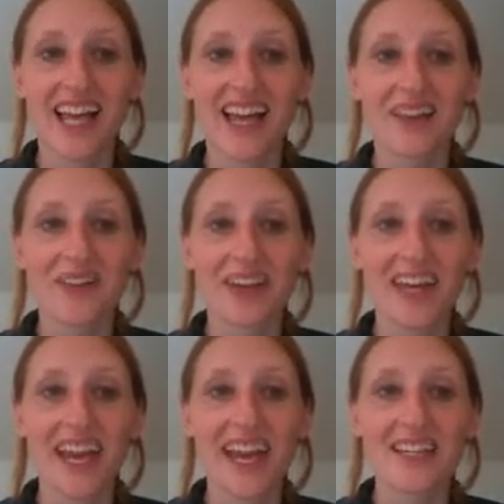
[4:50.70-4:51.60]

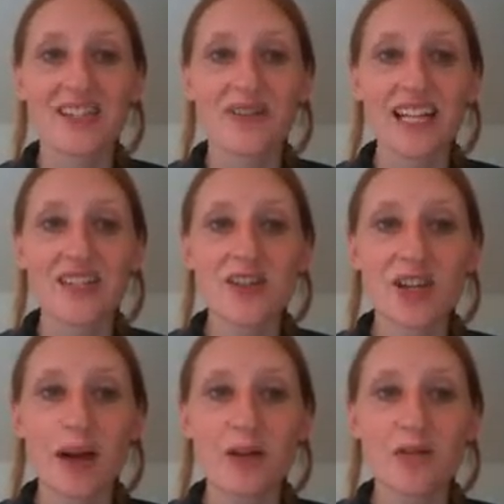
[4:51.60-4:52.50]
Okay, so let's talk
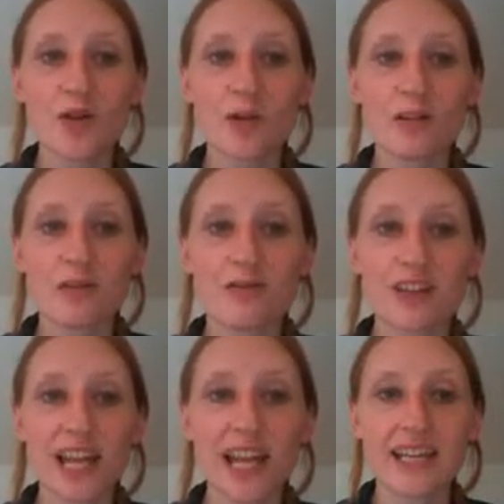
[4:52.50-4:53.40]
about your
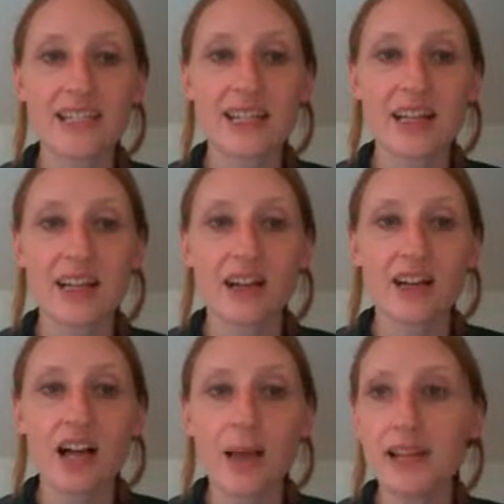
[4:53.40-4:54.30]
flight.
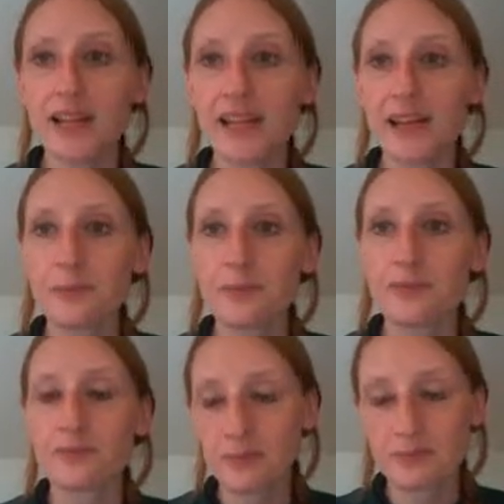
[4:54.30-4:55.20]
Commonly,
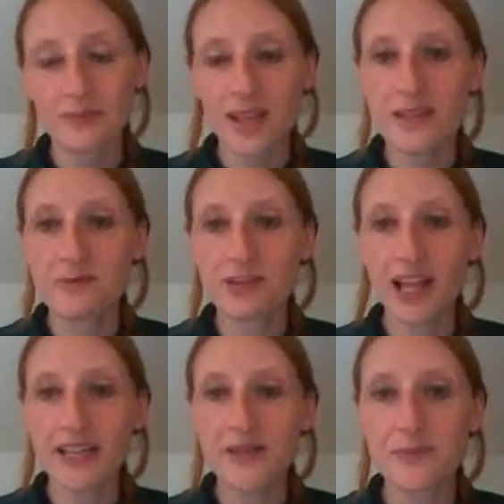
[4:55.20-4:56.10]
it's a
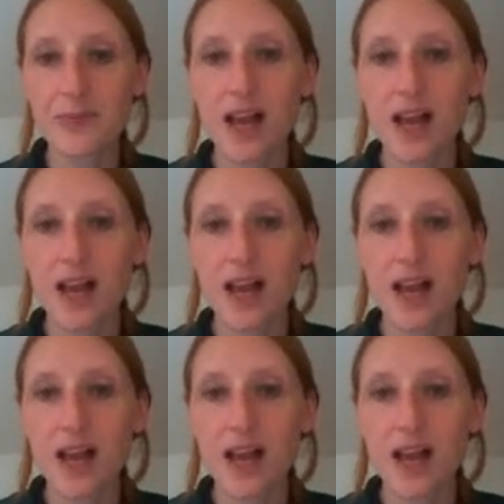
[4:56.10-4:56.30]
flight.